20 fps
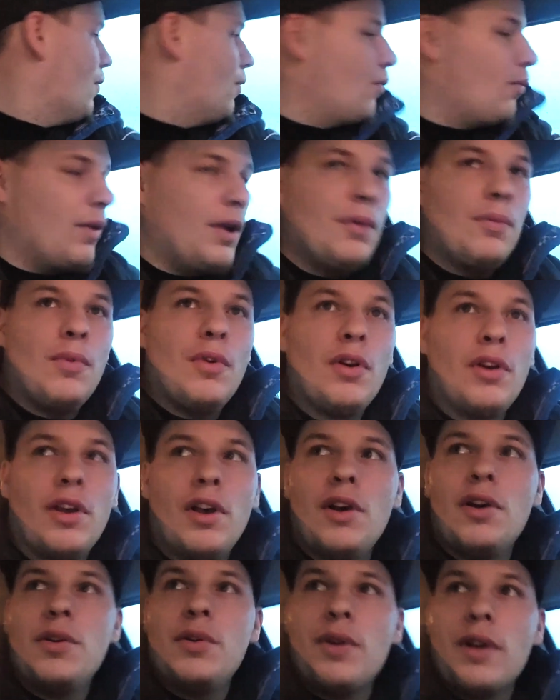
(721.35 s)
we will
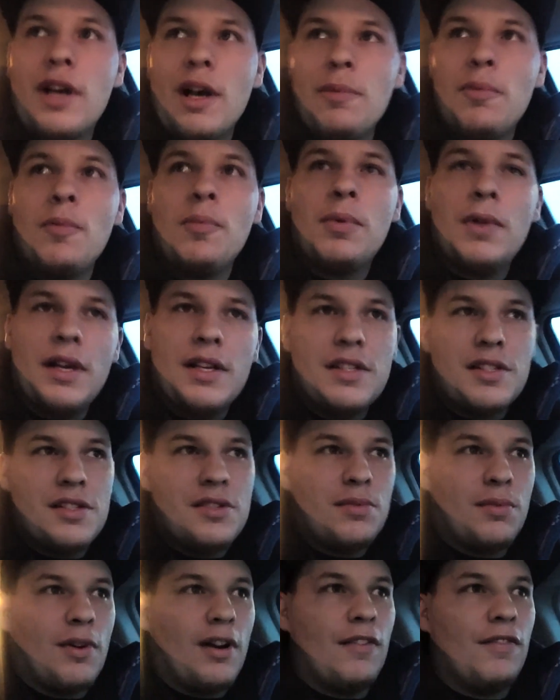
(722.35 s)
go to a couple
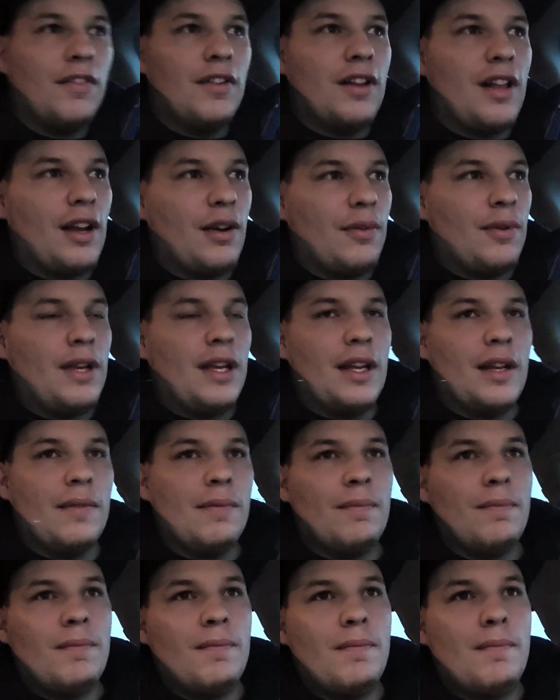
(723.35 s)
places where I feel like we
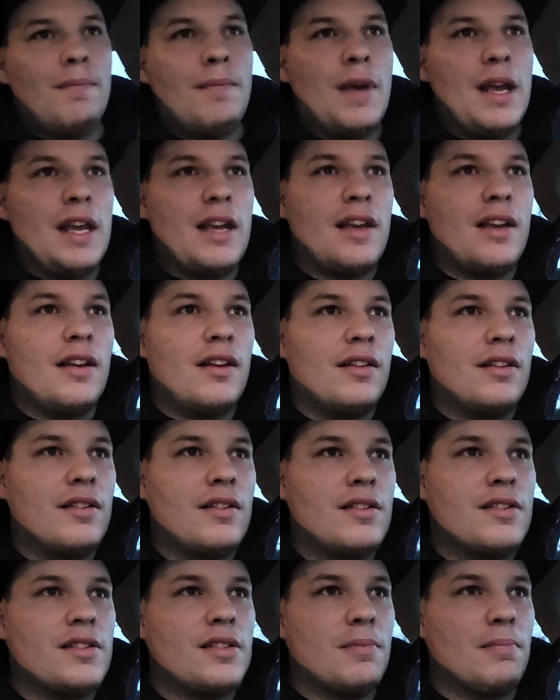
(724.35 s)
can make
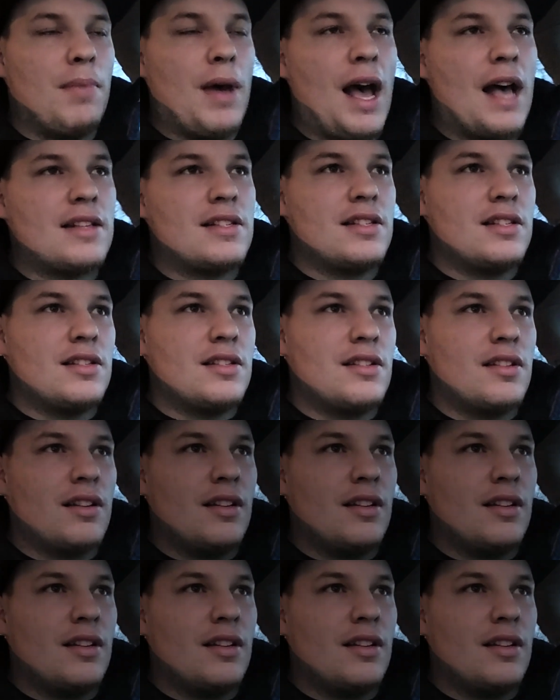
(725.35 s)
some passes.